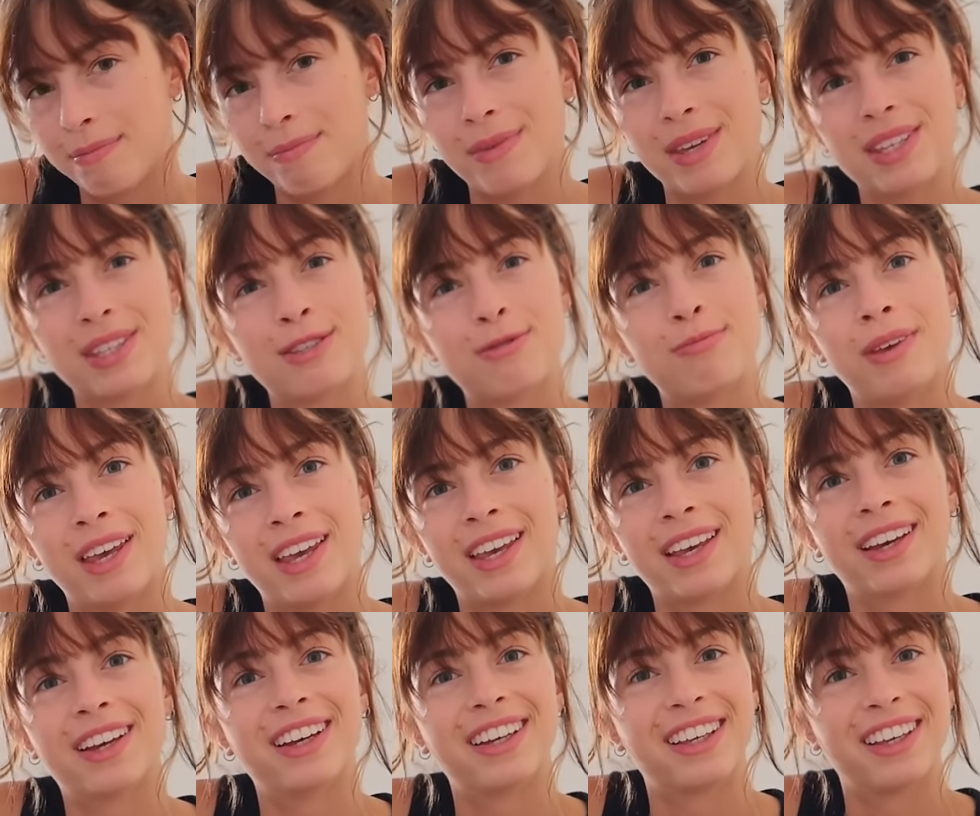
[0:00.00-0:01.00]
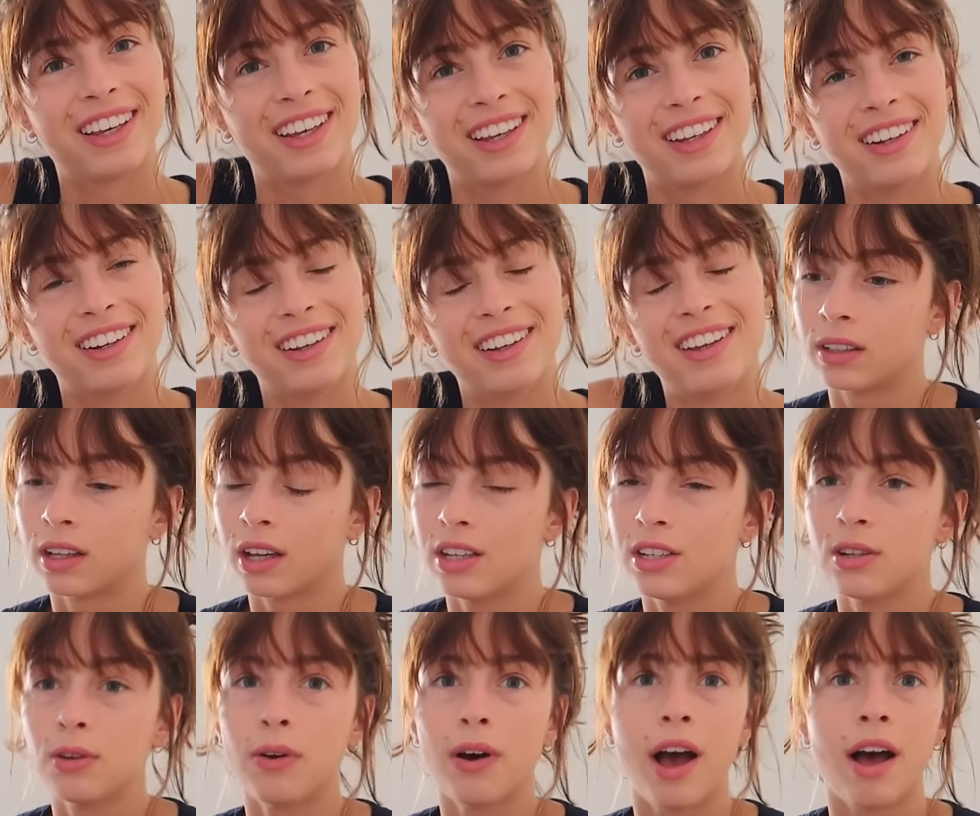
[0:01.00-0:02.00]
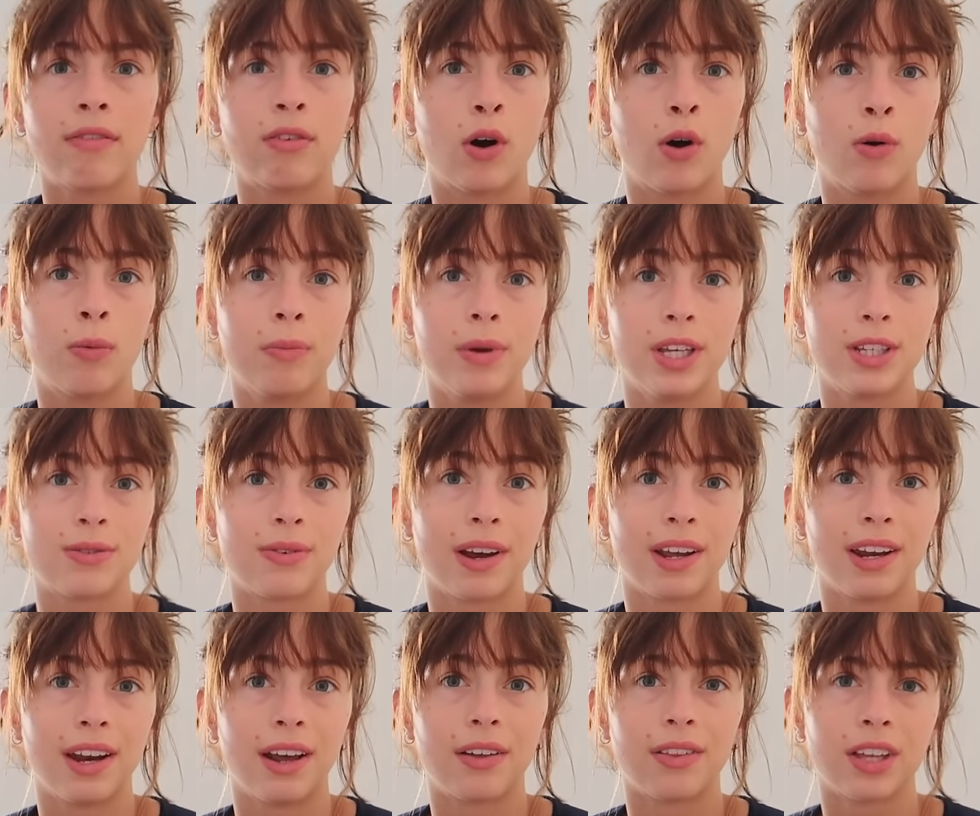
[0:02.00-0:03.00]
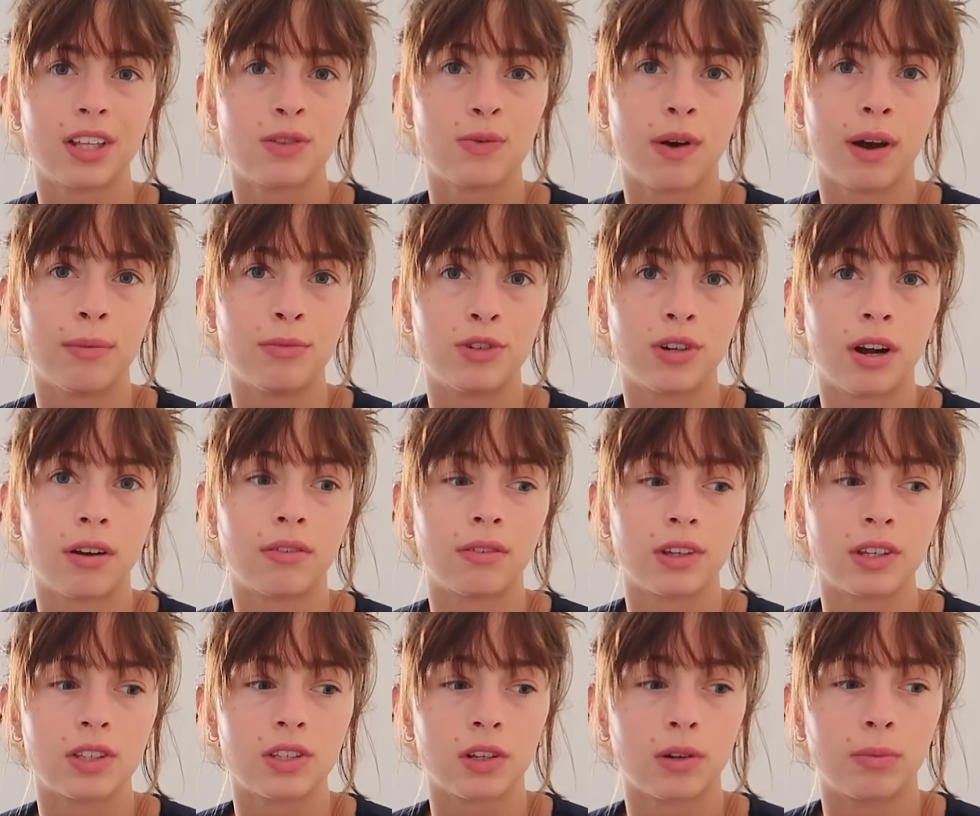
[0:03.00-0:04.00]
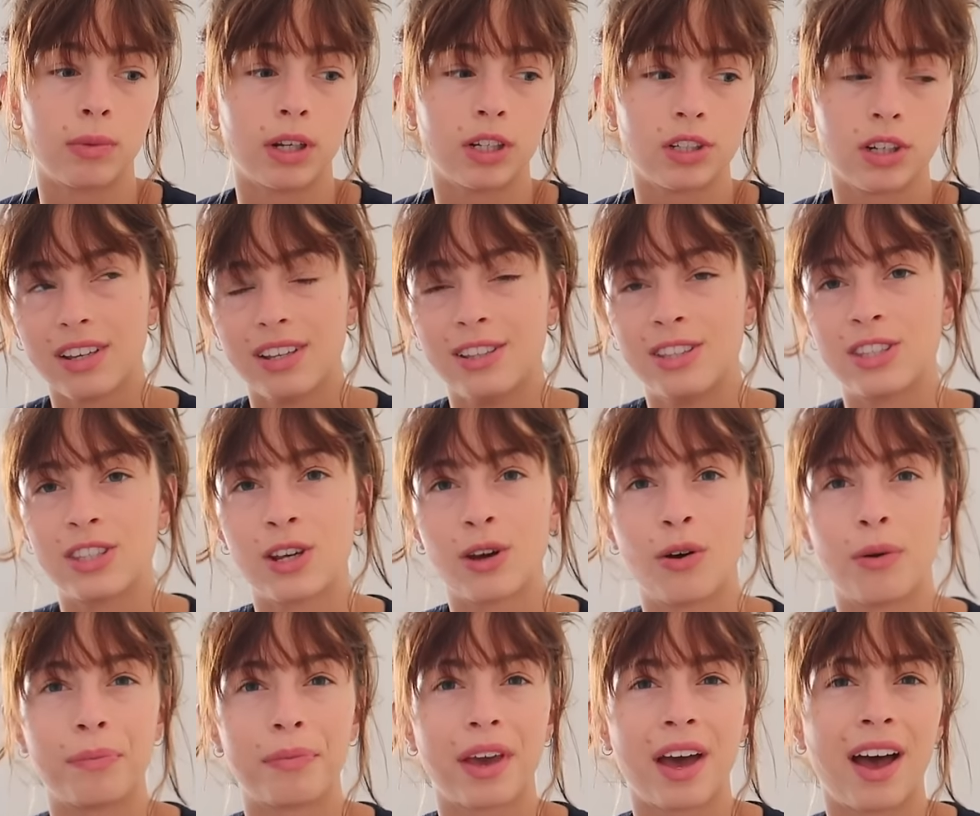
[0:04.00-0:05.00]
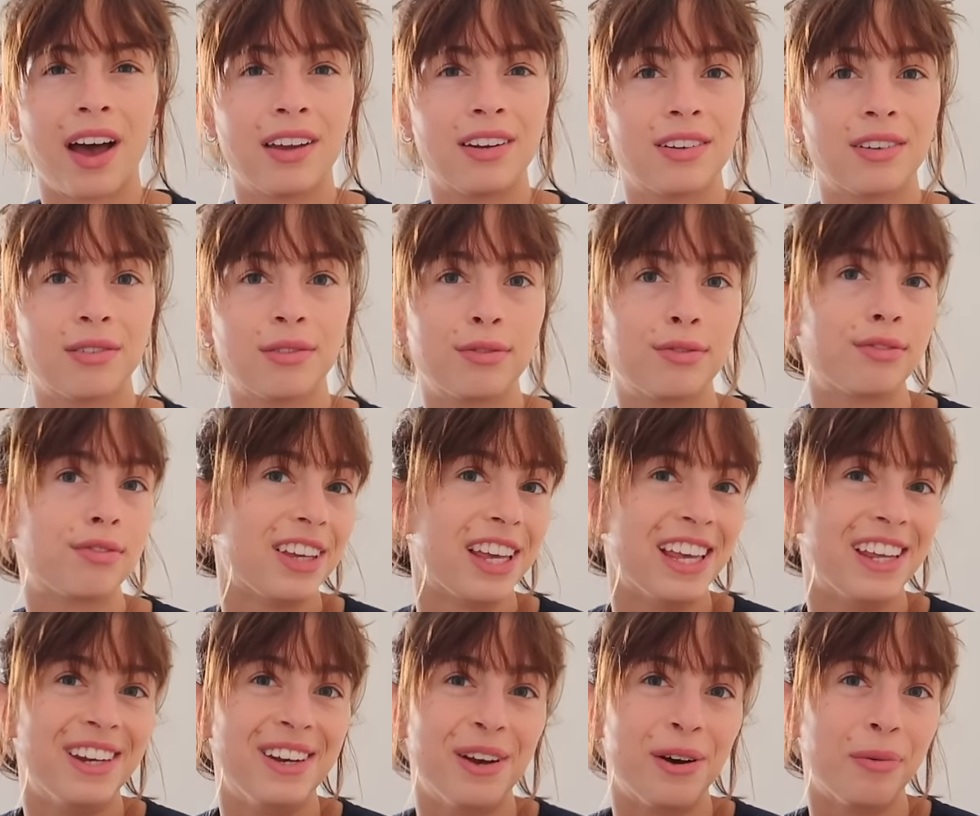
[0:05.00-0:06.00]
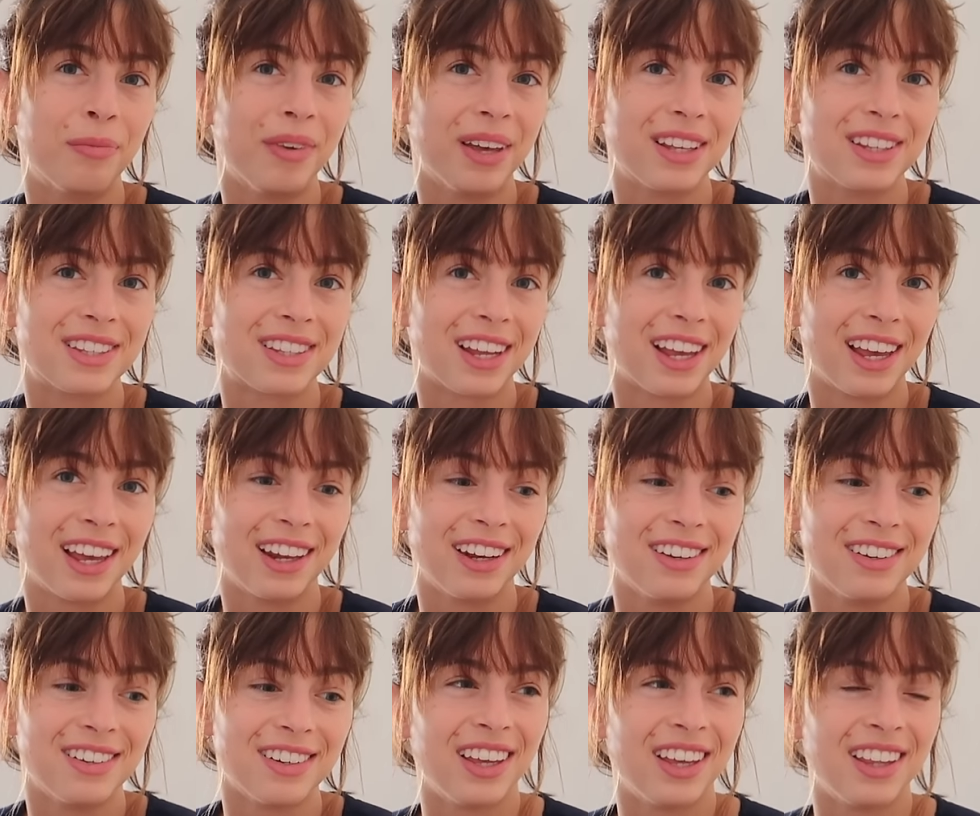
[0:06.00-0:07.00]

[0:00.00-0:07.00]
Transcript: miss being a kid. I don't have a home base right now. That's why I'm traveling so much. And so I'm kind of in no man's land.